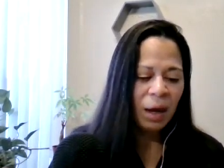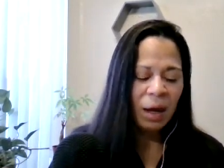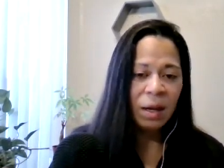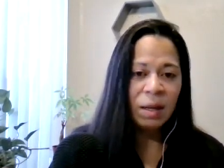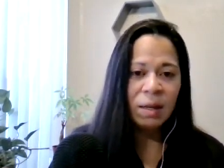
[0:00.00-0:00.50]

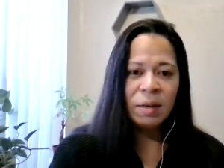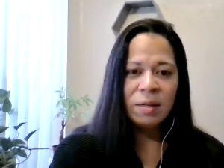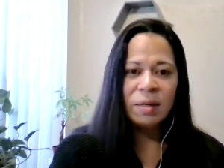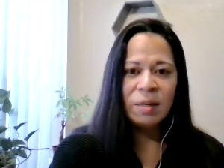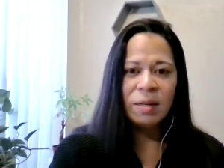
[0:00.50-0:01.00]

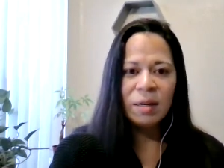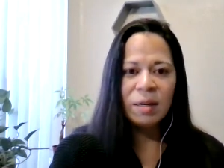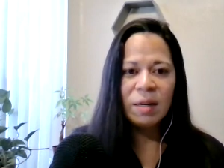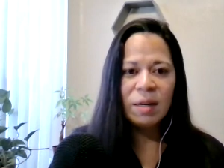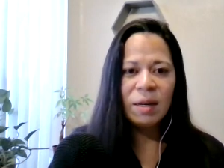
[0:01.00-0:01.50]
and
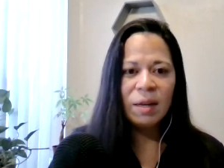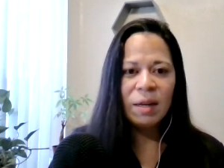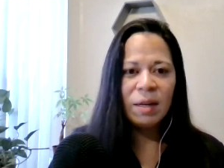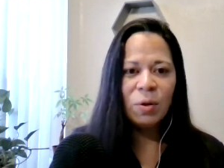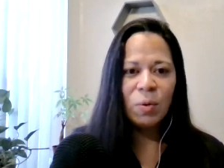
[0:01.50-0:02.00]

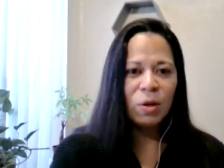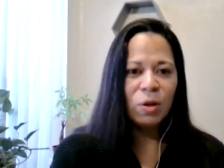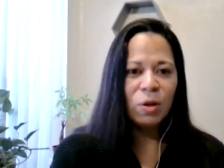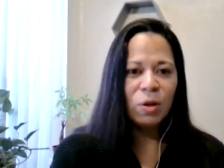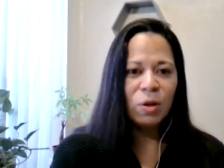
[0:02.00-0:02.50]
you can
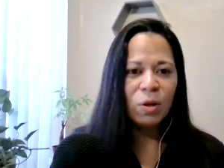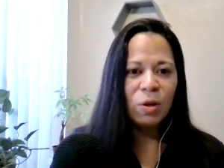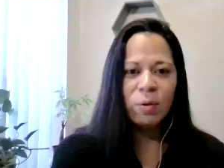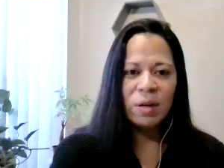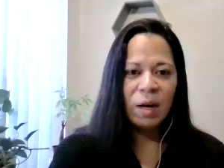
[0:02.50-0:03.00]
look
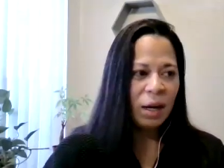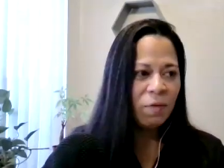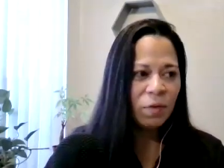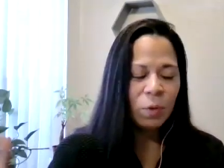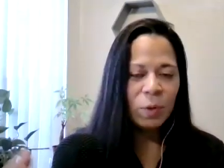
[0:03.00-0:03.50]
for
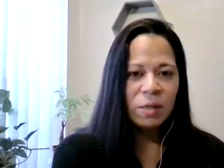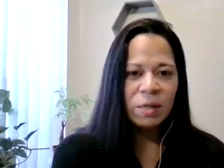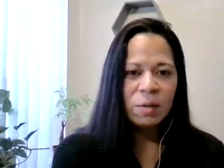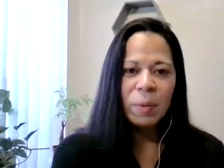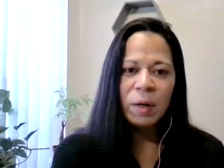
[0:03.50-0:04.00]
outside
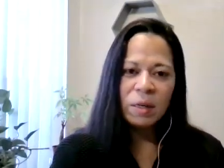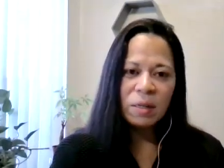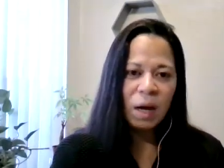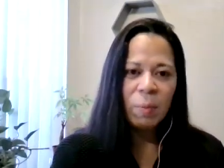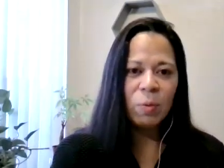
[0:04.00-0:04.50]
influences, but
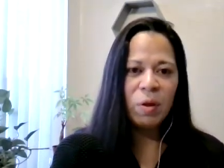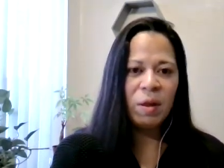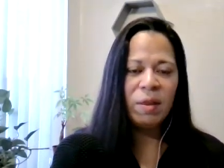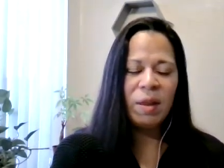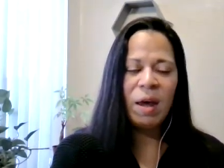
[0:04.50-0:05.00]
it's coming
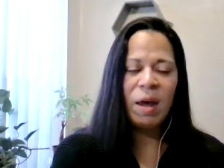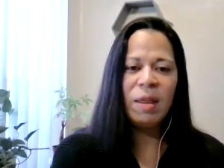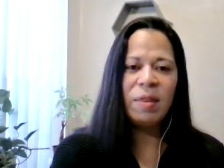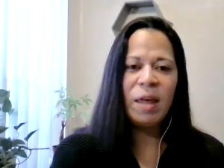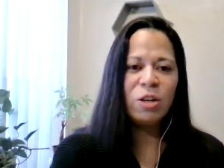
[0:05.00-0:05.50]
from
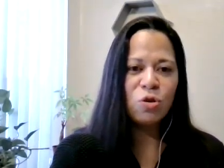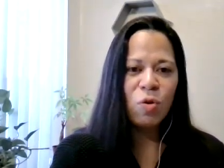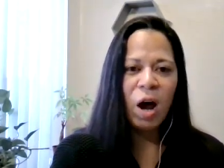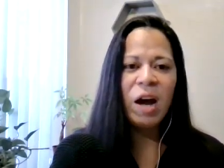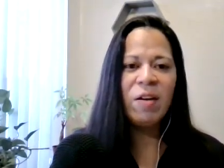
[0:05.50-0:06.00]
within, that
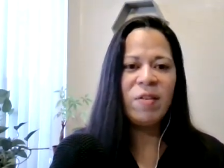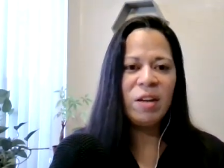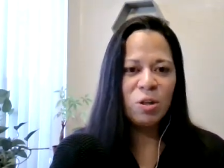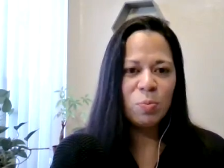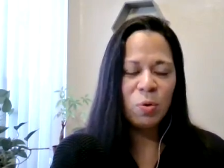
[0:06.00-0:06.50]
drive,
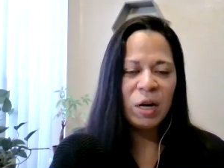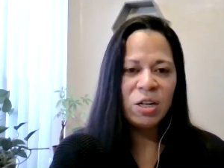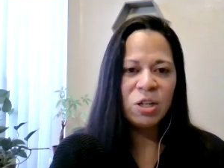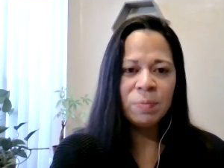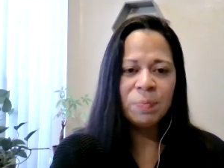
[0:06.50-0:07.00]
that
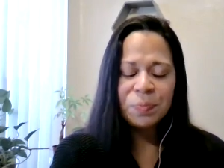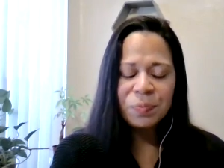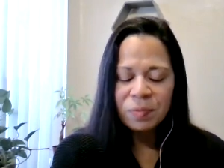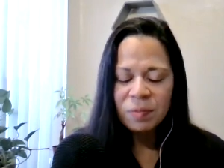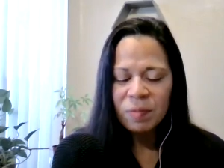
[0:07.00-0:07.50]
inspiration.
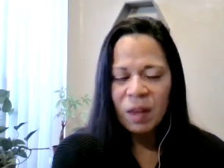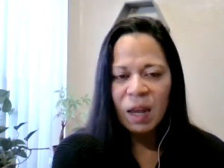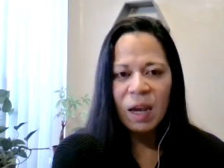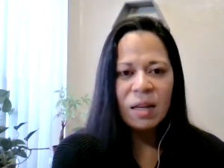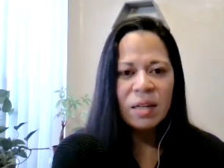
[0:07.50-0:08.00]

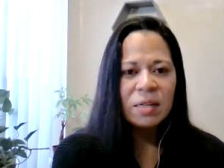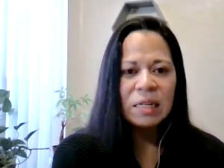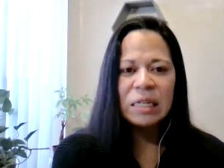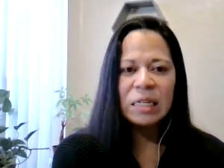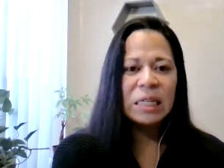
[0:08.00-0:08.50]
And
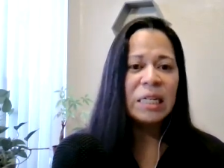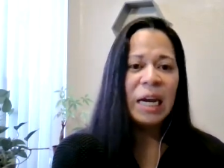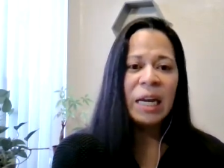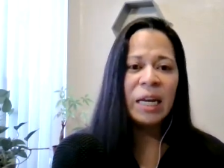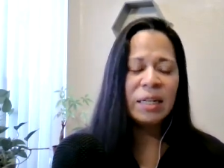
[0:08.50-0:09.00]
see is
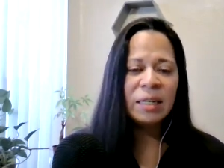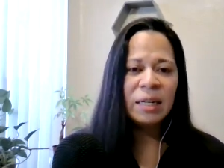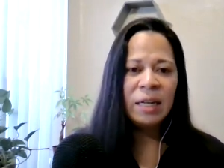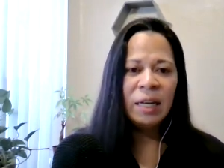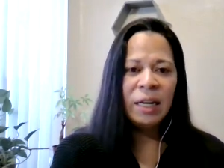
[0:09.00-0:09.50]
contain it.
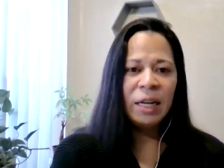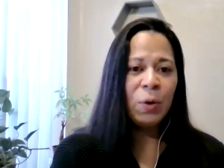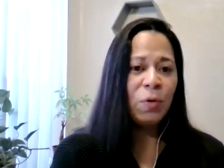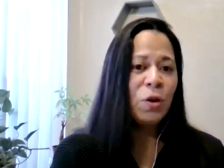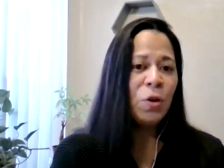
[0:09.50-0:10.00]

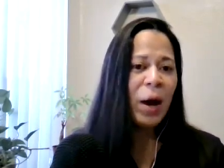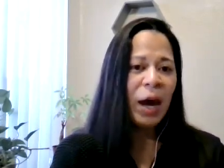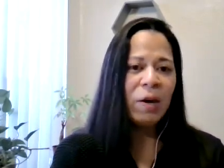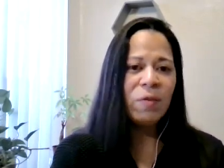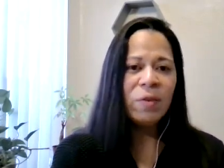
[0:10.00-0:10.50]
If you
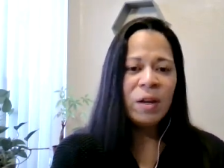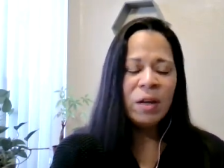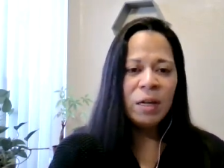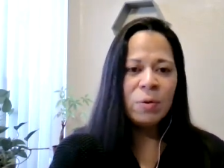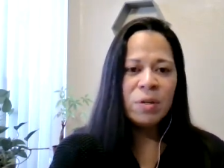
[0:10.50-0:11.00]
have,
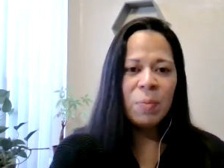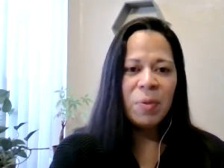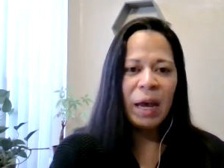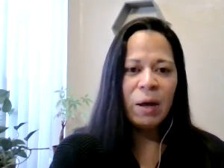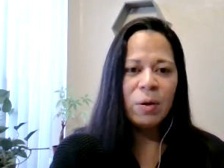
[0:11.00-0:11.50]

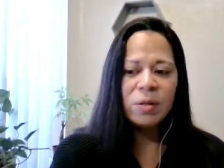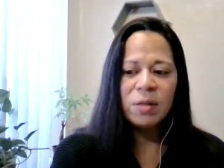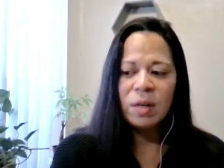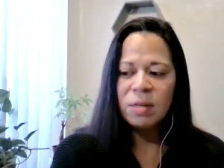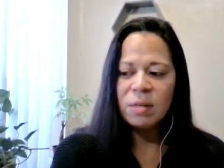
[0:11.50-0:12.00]
something
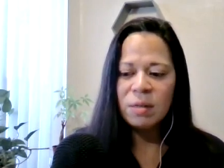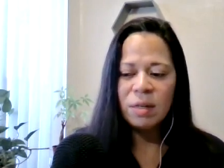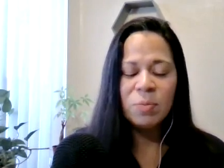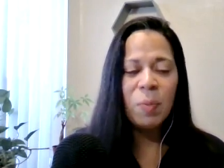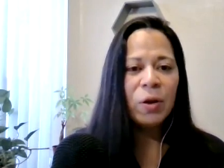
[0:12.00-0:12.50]
else
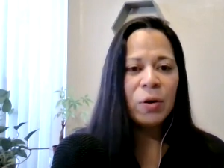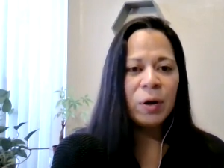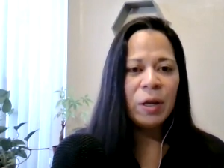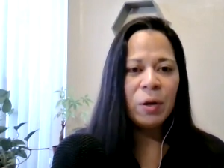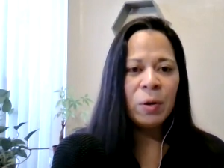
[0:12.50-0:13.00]
that's
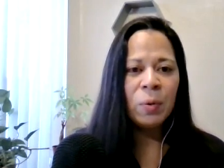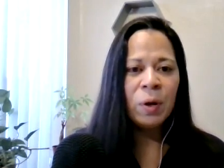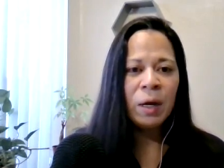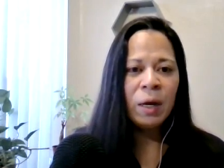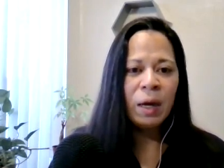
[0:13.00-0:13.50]
bothering you,